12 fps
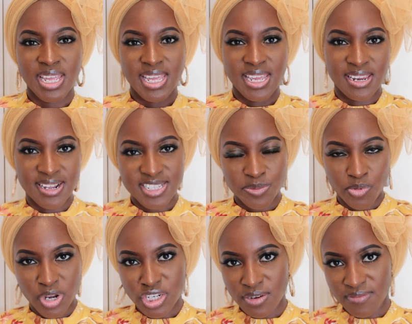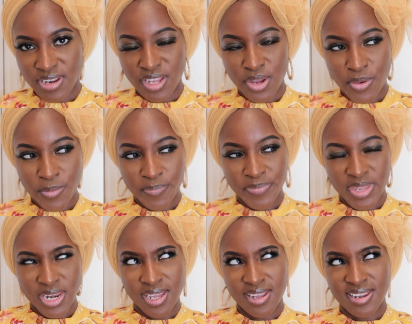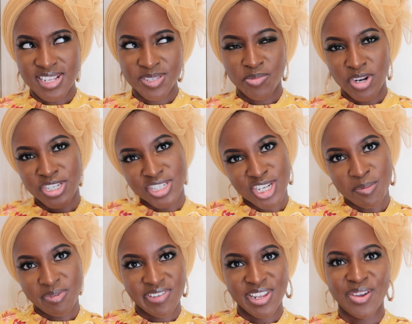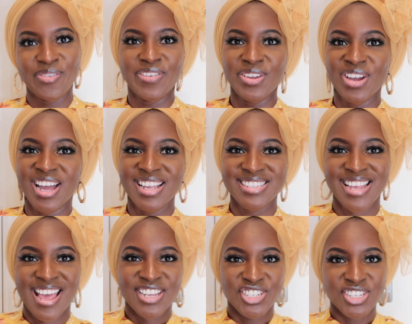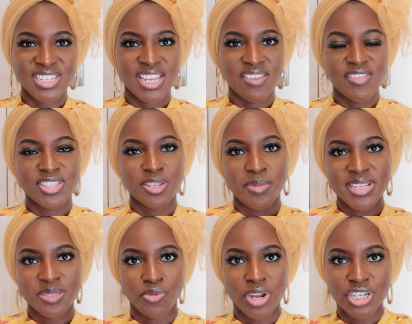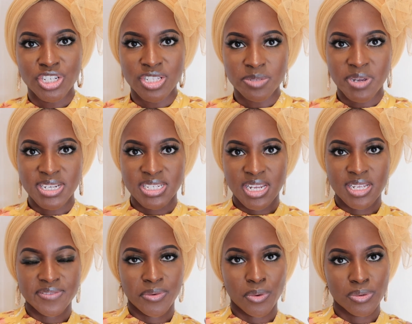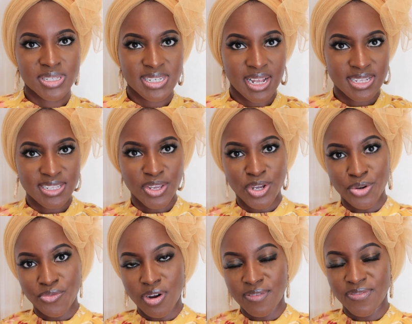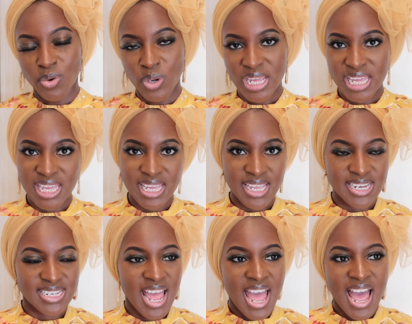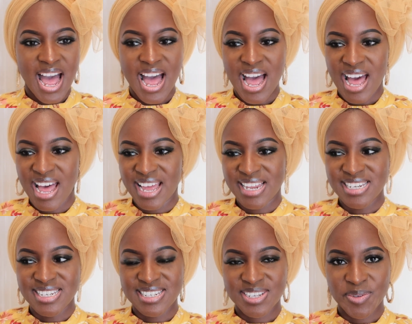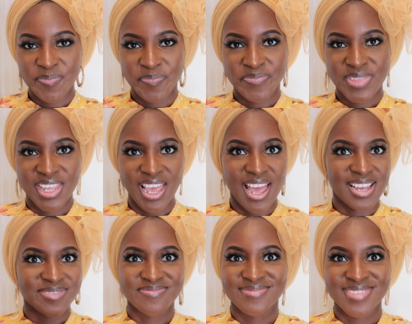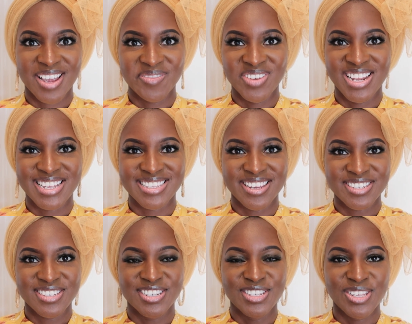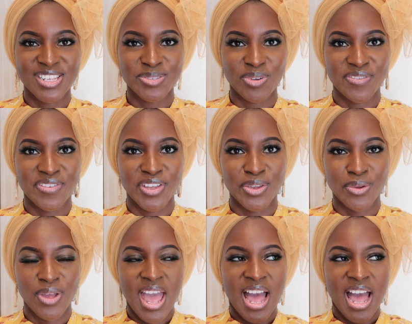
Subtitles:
Eid inspiration video, an Eid inspiration turban video for you guys, just to give you some inspiration, some ideas for styles that you can rock for Eid. And yeah, I'm really excited to do this one for you.